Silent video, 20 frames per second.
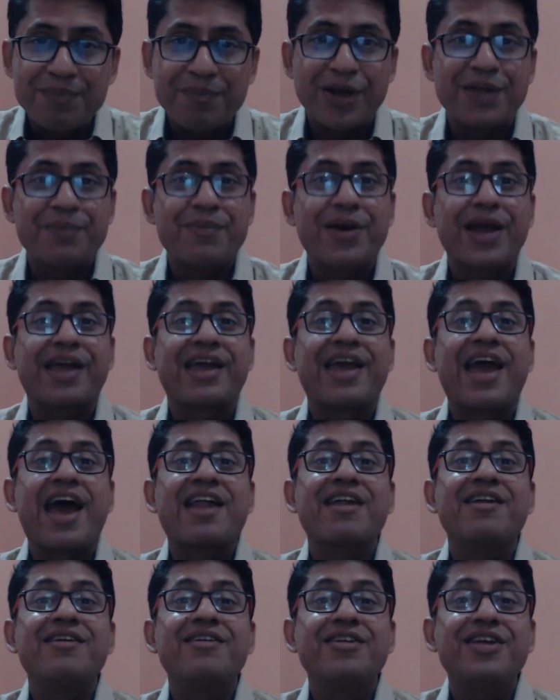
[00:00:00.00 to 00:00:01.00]
money back
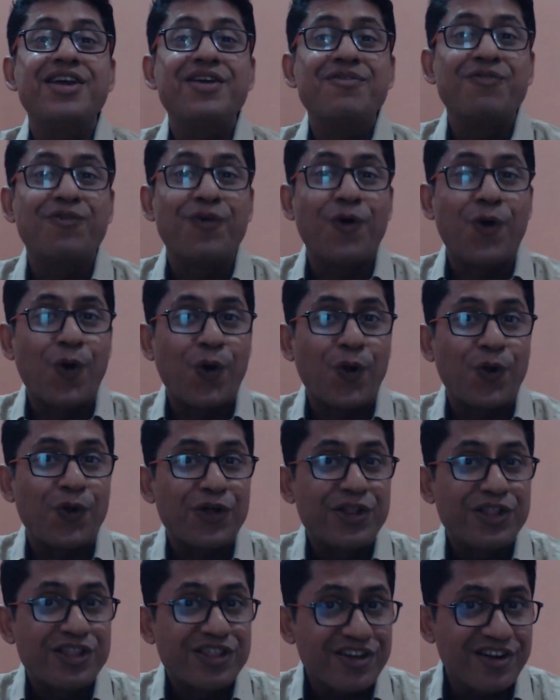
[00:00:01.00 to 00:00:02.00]
guarantee
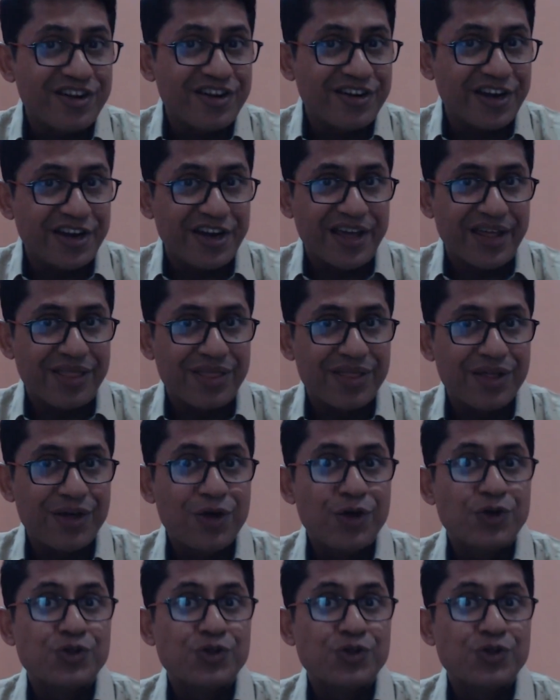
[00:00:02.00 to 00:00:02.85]
for 30 days.